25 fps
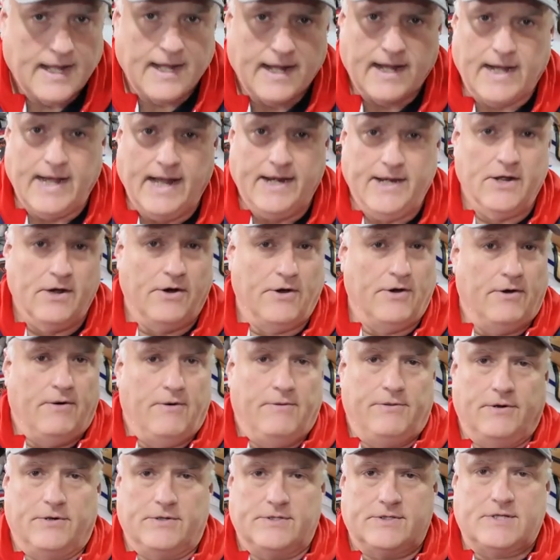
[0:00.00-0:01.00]
I
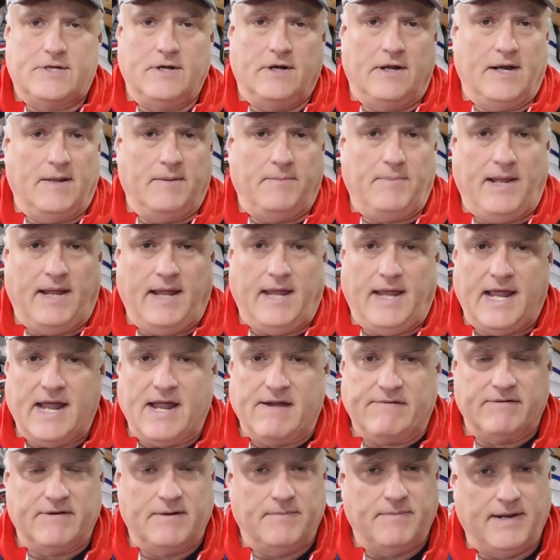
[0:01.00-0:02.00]
know there's going to be,
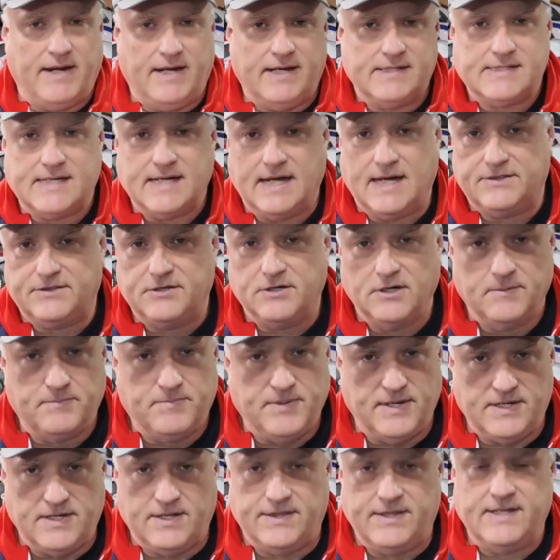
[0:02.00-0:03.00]
everybody's got their opinion.